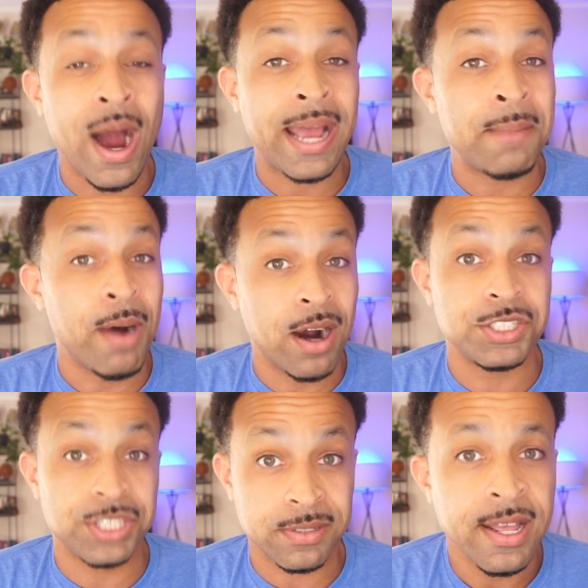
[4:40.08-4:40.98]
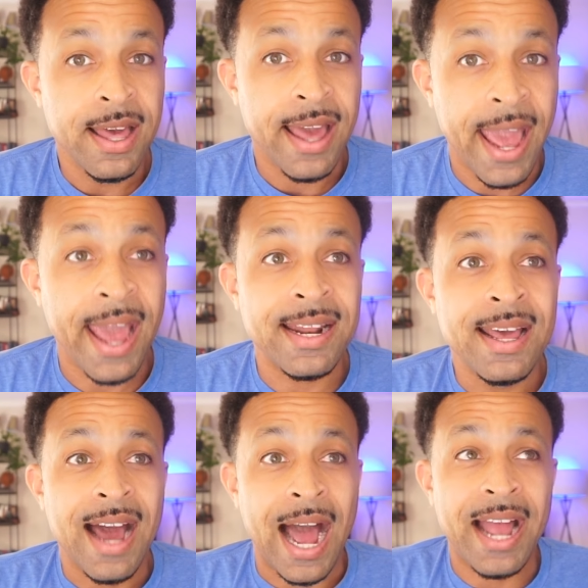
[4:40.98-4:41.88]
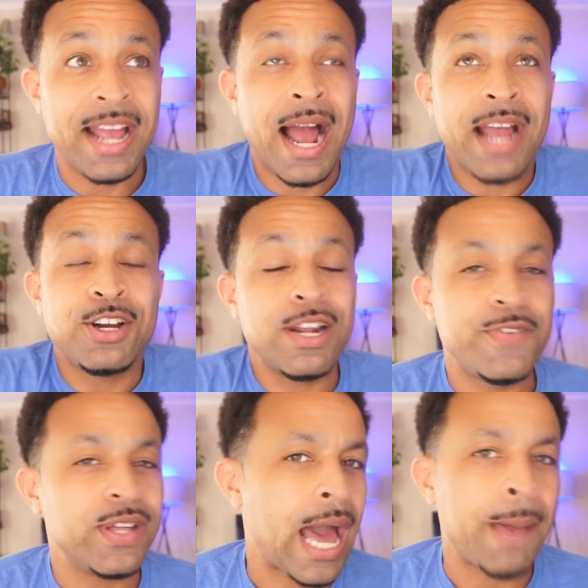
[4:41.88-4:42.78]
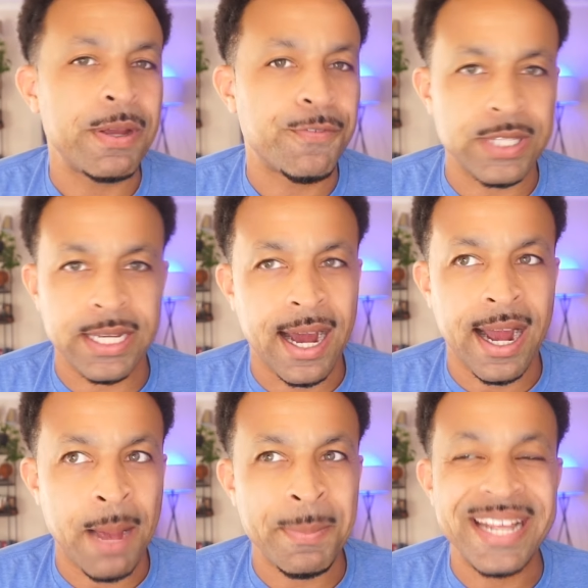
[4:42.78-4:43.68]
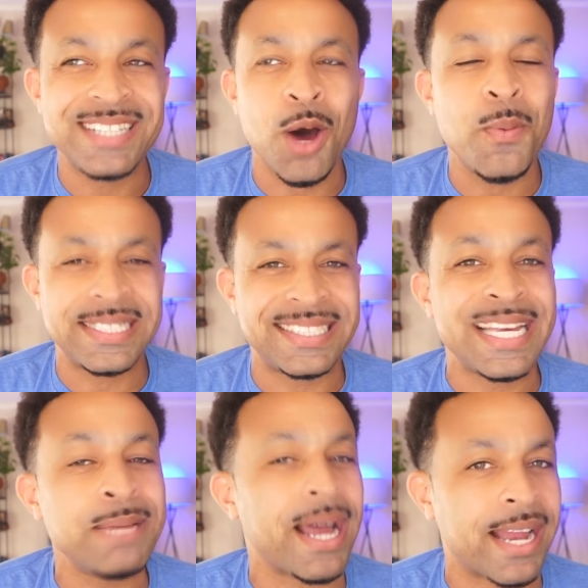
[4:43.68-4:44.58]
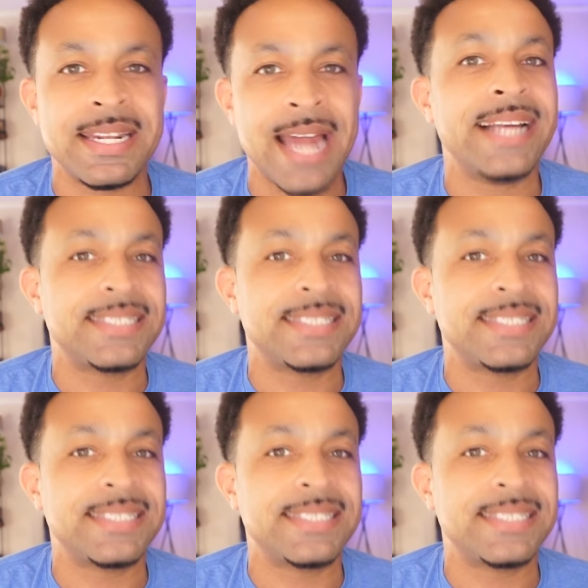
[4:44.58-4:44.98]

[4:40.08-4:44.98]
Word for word: margin. And I couldn't feel happier for the guy. I mean, he's always seemed like a nice